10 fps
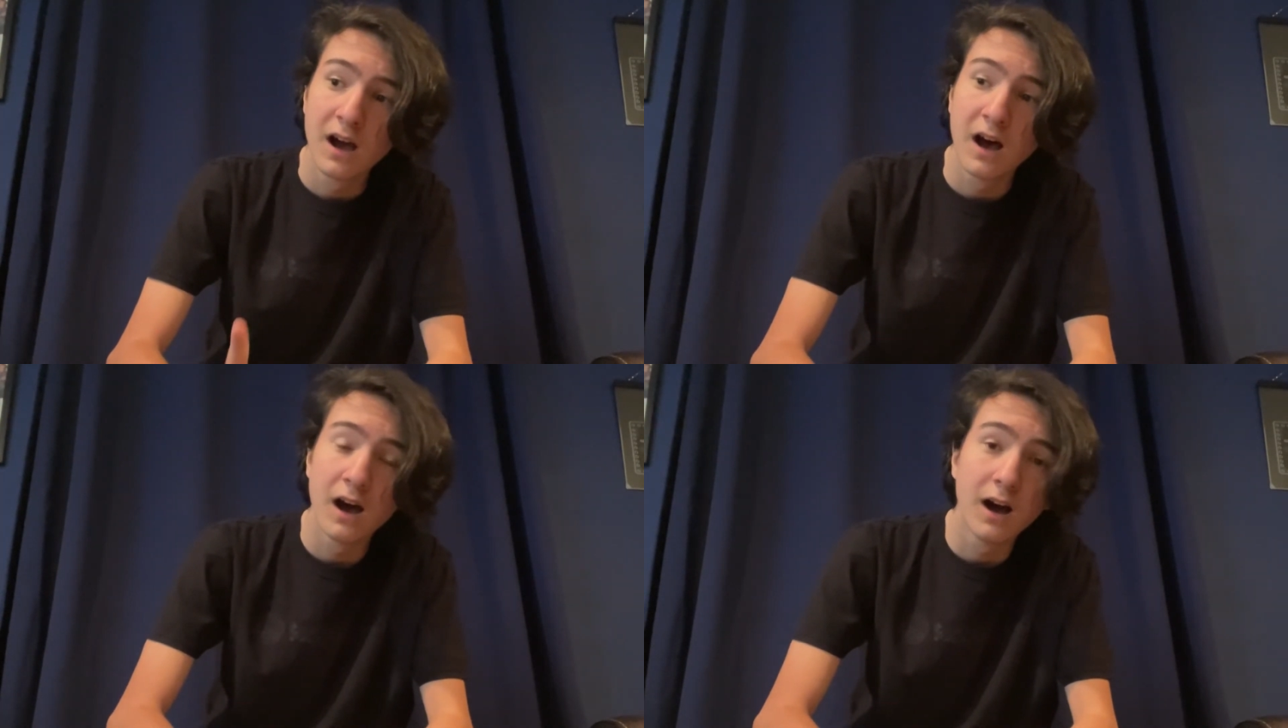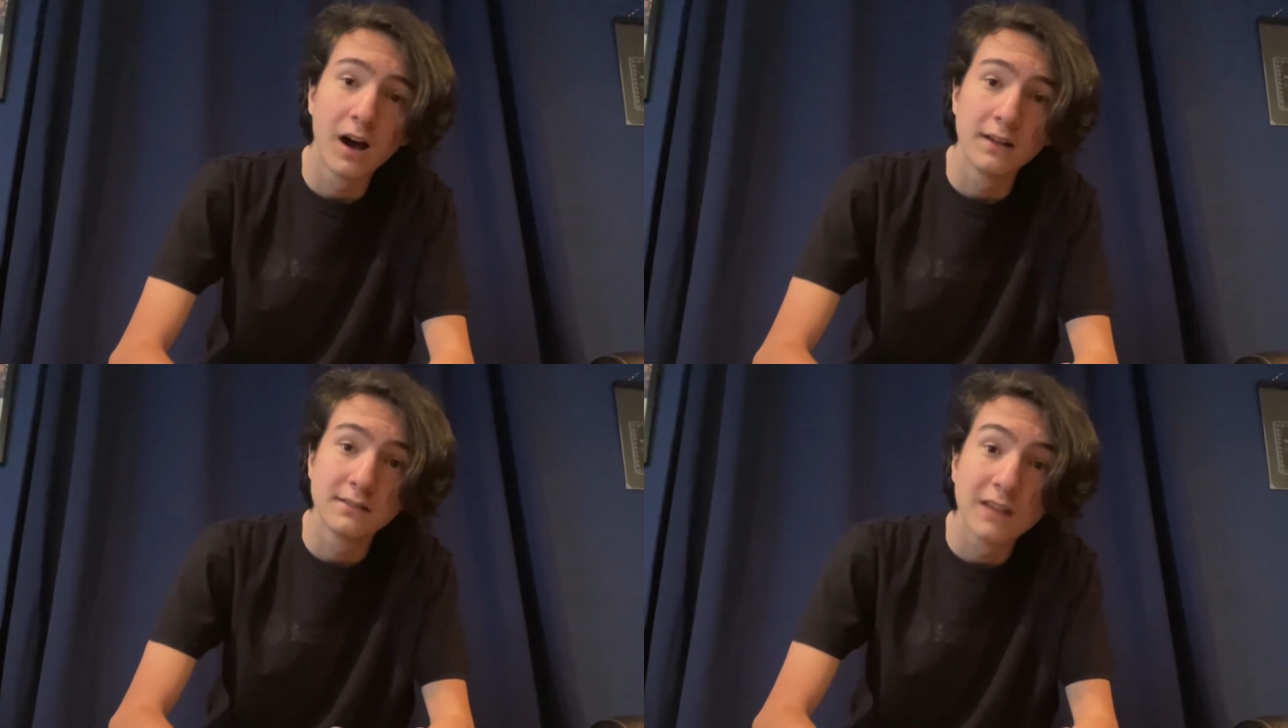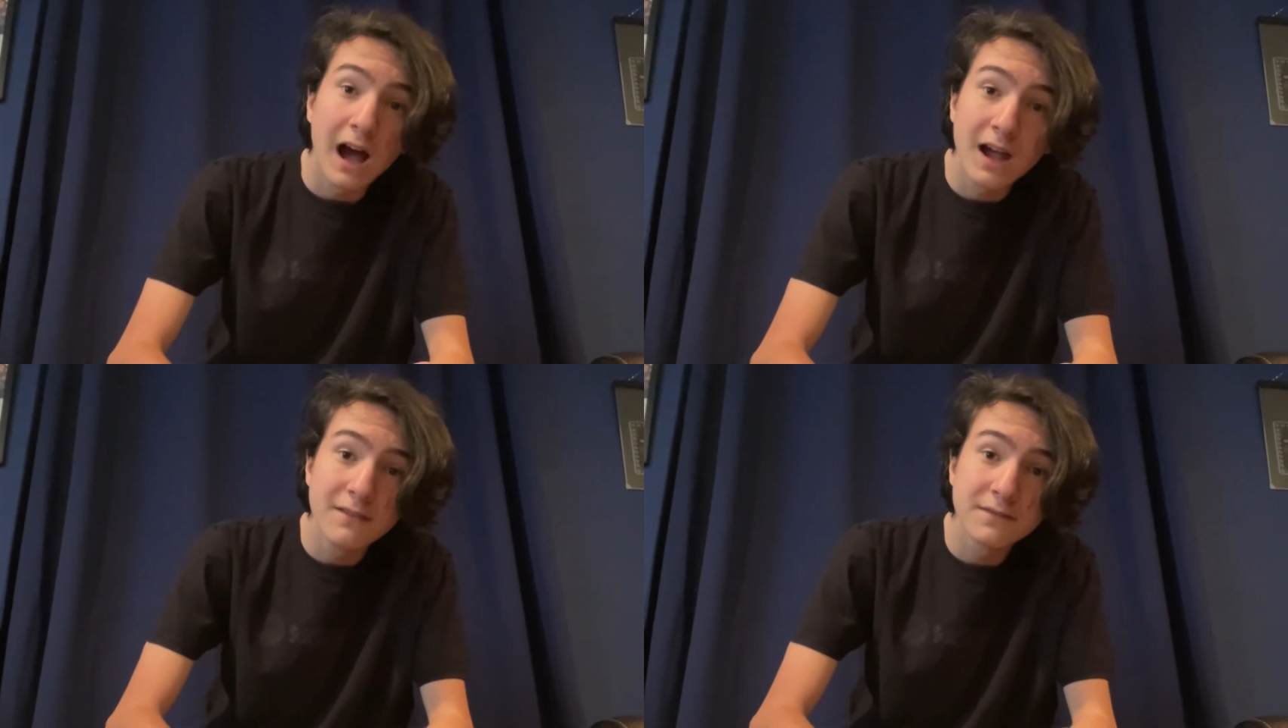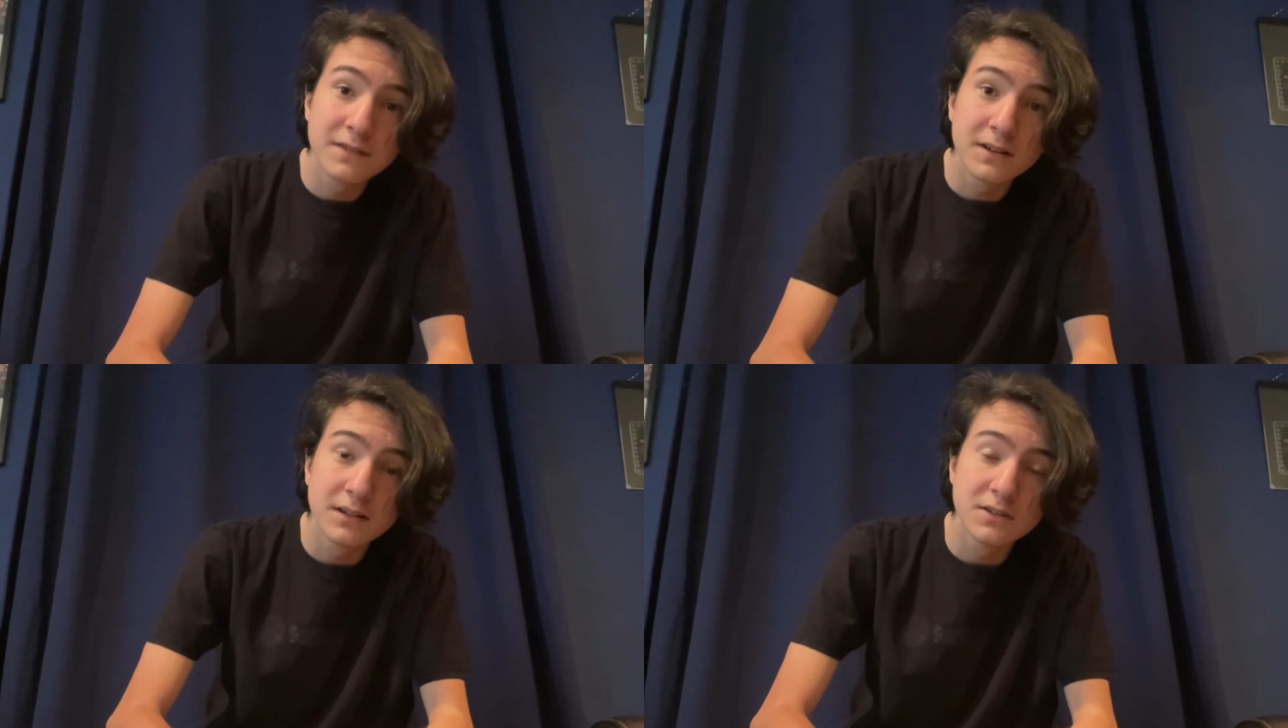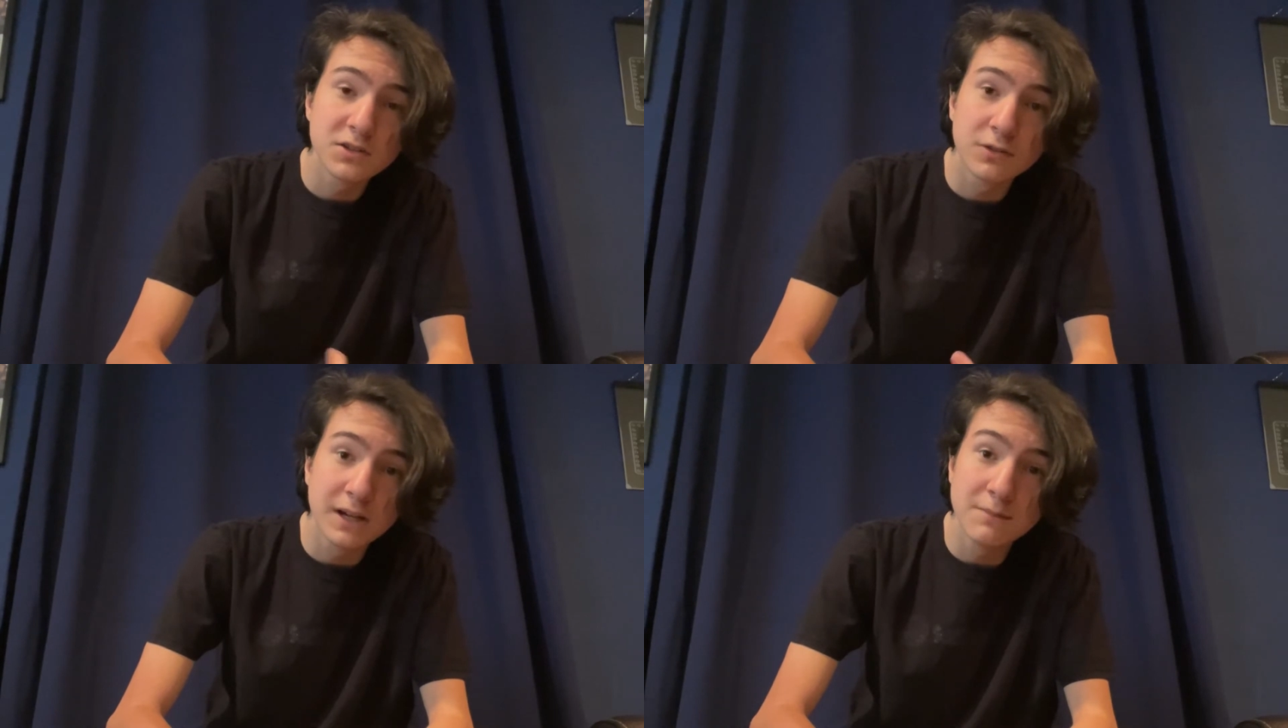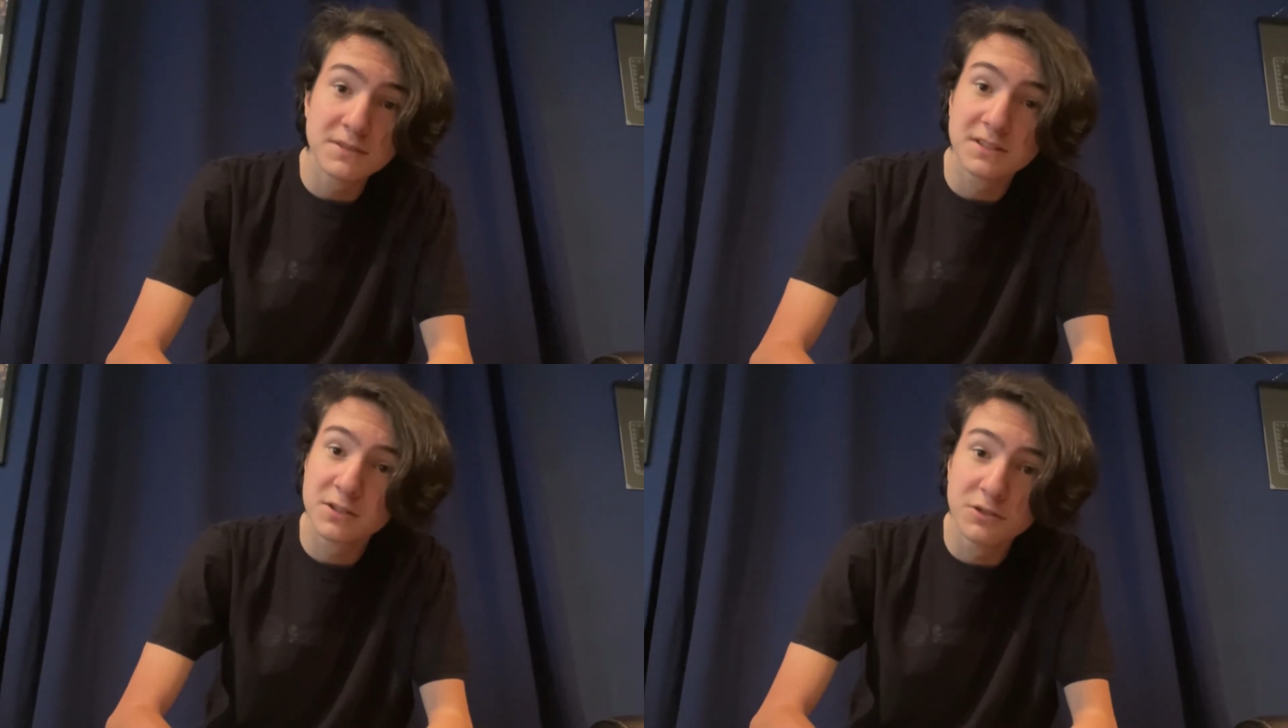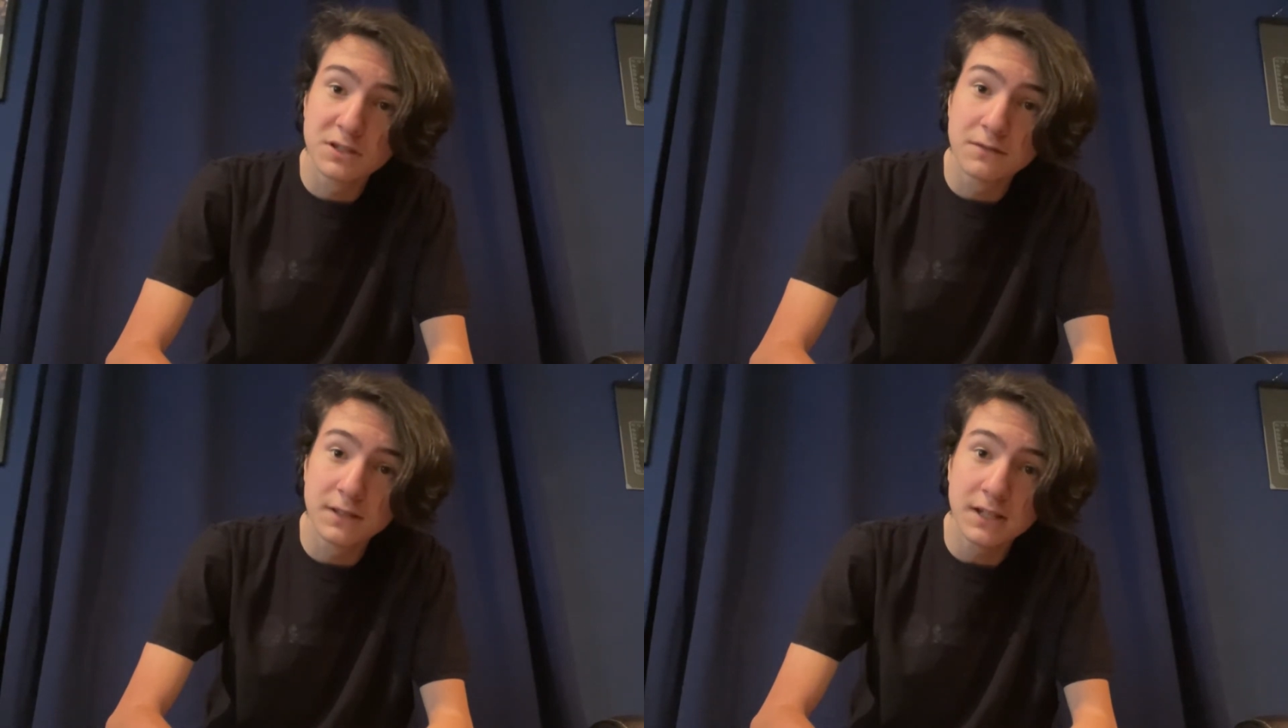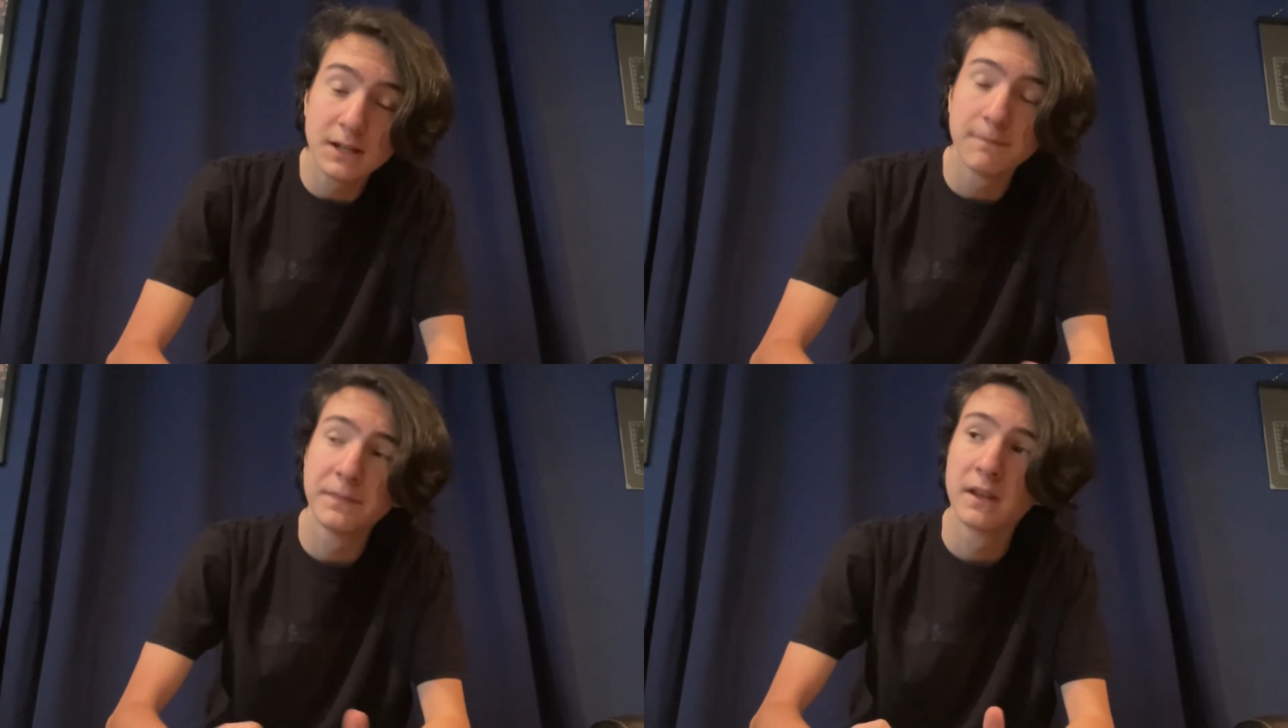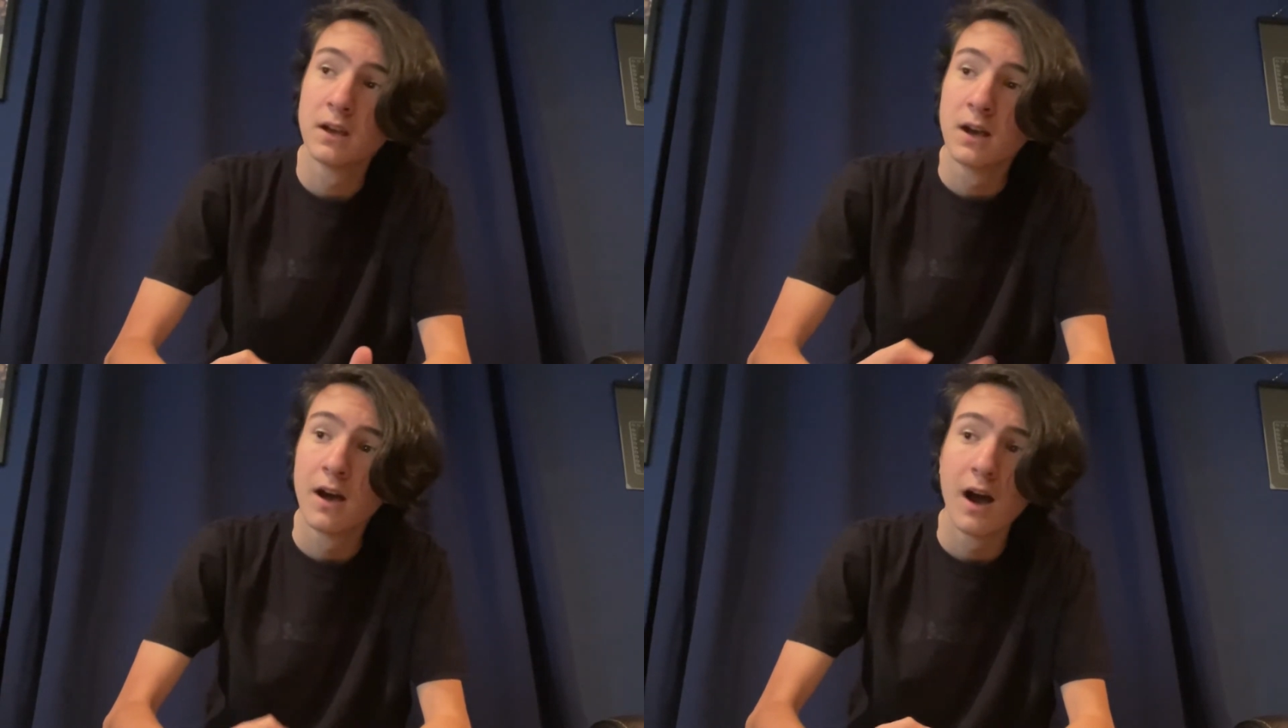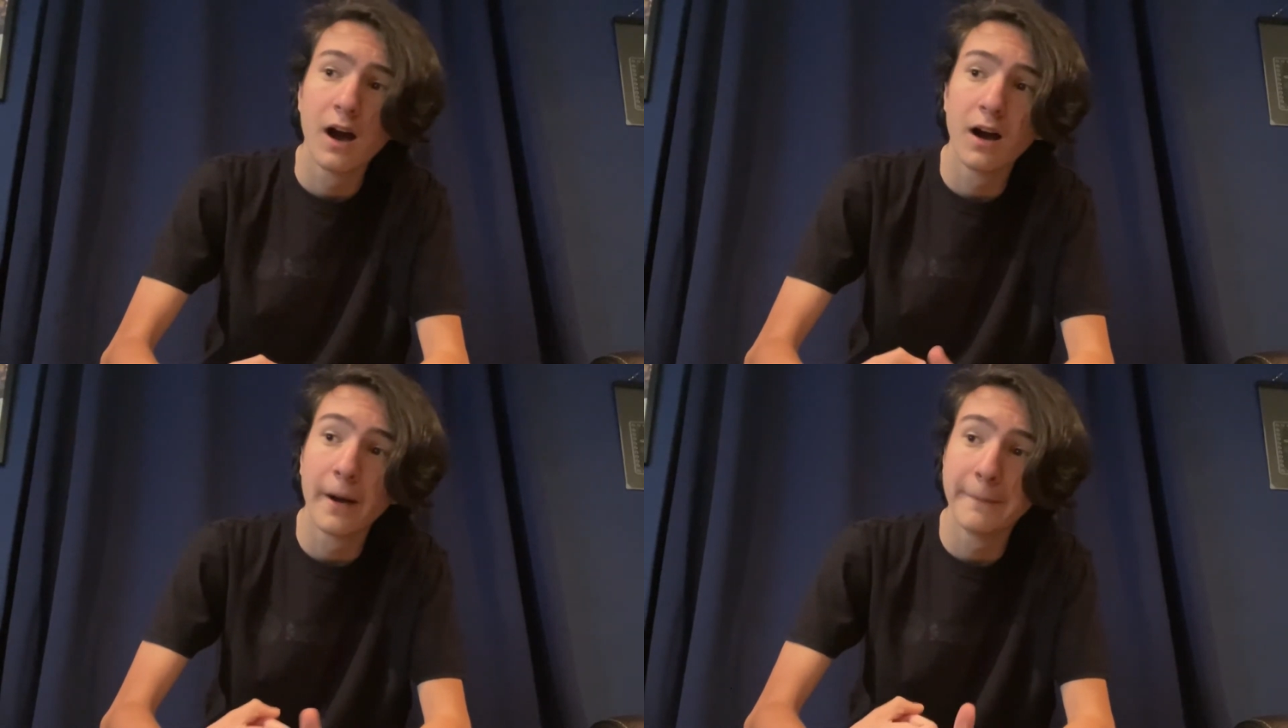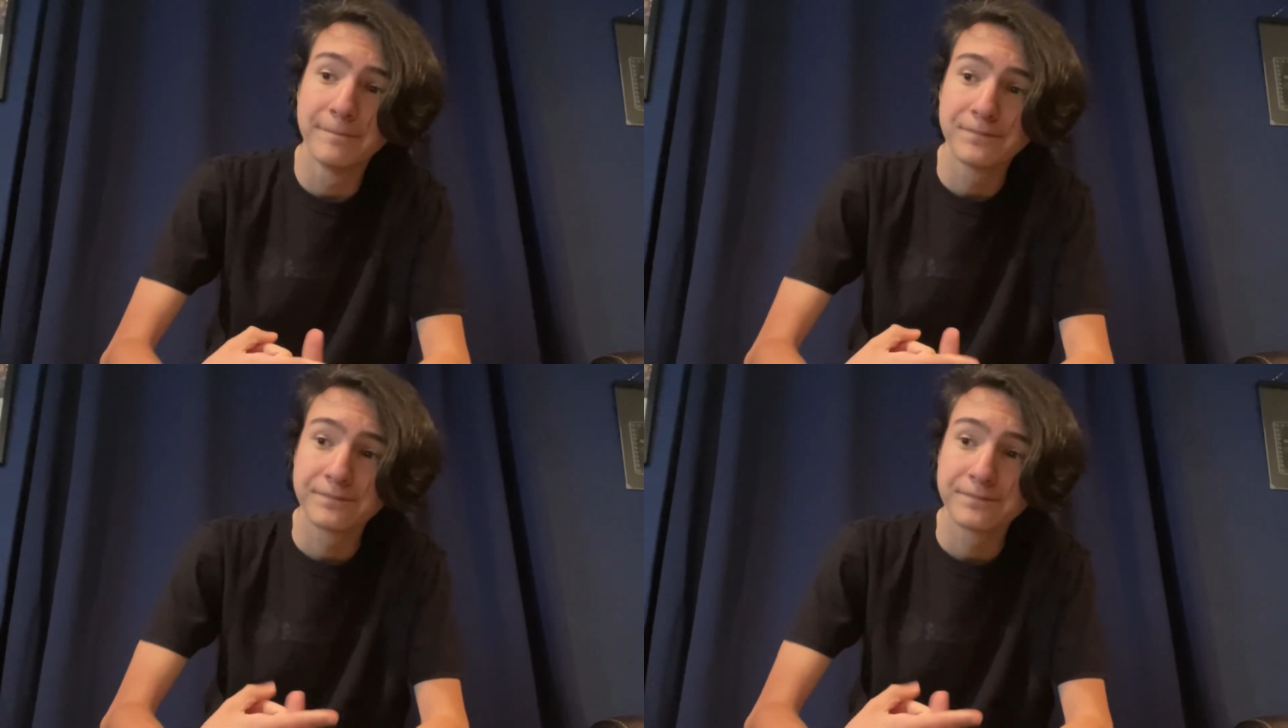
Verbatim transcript: uh, live streams exclusively, um,